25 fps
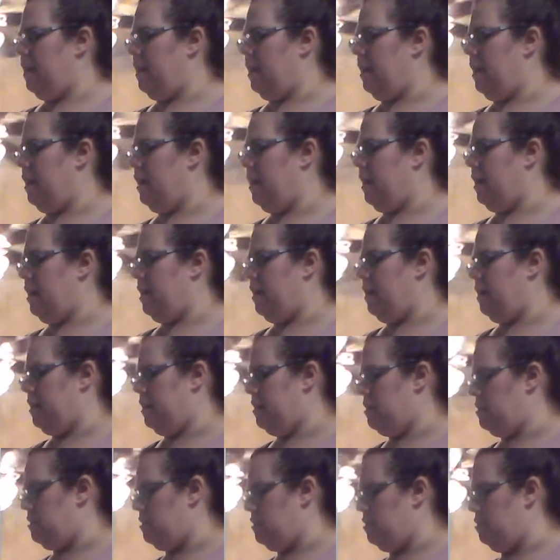
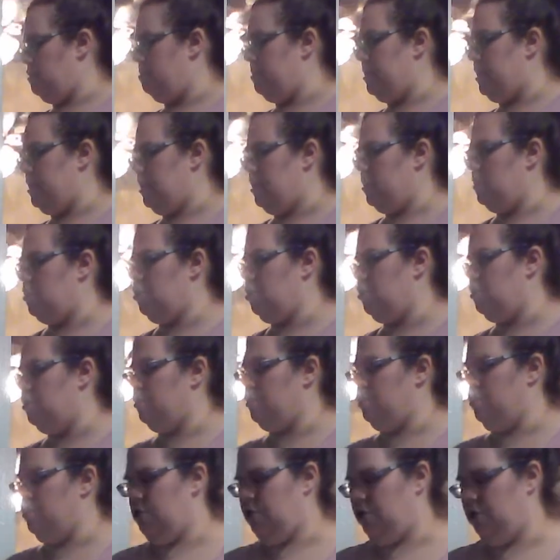and it'll be
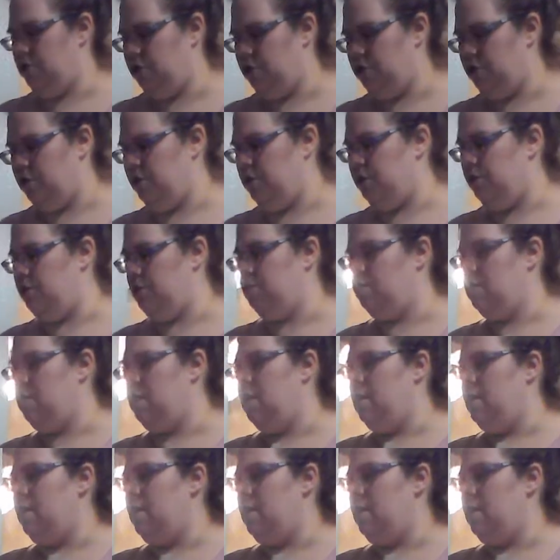easier to